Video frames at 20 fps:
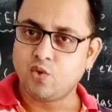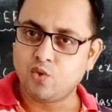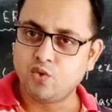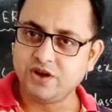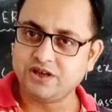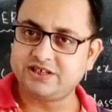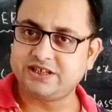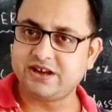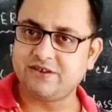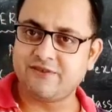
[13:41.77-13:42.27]

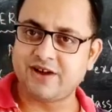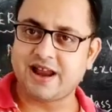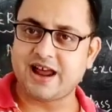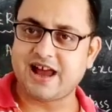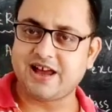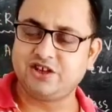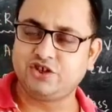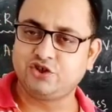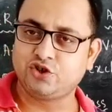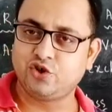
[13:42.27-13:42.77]
whichever
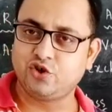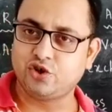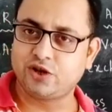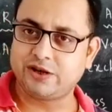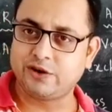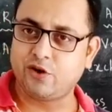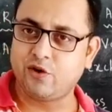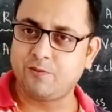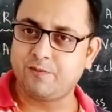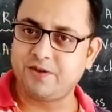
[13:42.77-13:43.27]

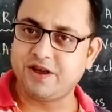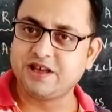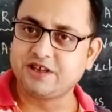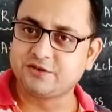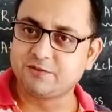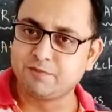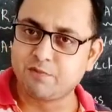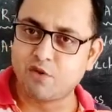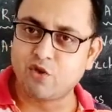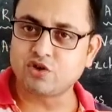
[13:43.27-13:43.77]
isotope is
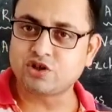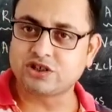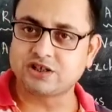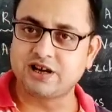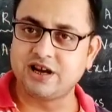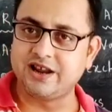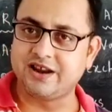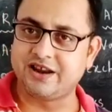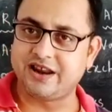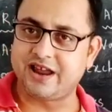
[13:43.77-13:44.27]

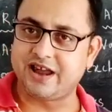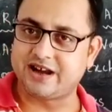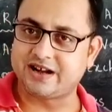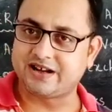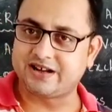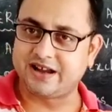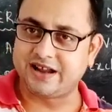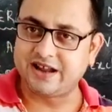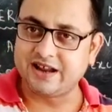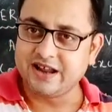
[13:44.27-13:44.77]
mostly
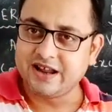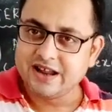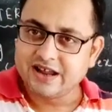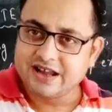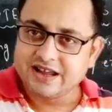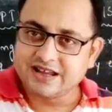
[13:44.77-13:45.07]
reacting